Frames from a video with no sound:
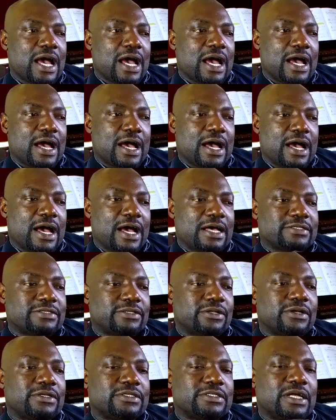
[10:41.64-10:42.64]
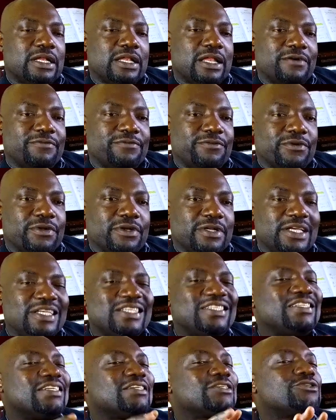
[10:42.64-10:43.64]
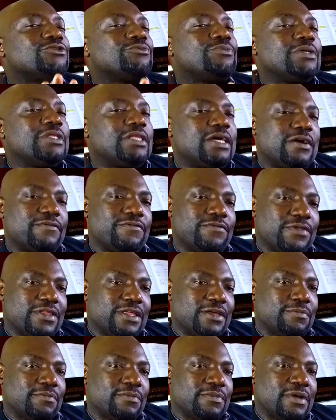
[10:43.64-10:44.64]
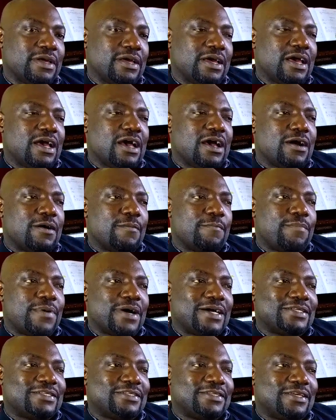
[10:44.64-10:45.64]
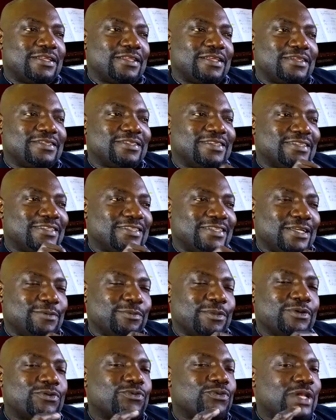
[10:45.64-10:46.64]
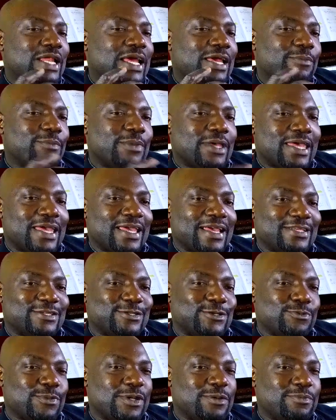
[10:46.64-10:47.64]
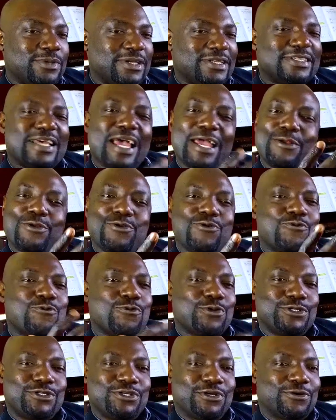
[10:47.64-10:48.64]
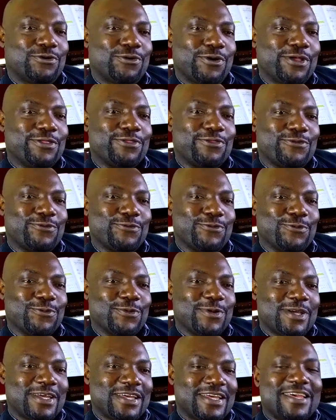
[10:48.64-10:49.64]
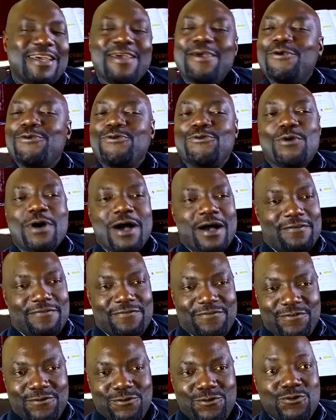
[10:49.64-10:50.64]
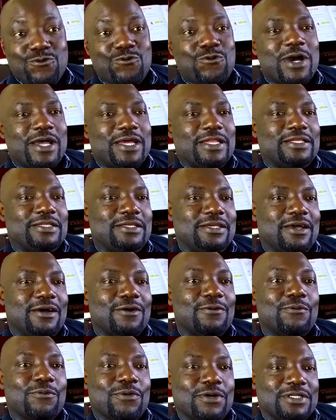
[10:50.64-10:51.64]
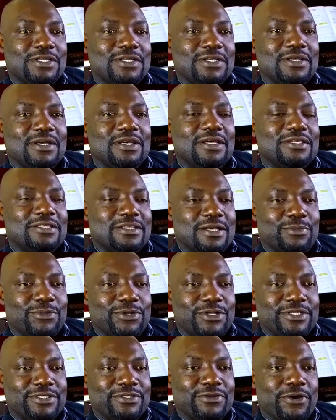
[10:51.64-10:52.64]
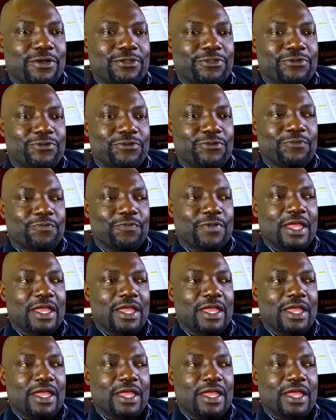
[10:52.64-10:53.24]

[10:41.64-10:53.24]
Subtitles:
has lost a loved one is just to be there for them. But there's a statement we like making as human beings: I know what you're going through. You have no idea what somebody's going through.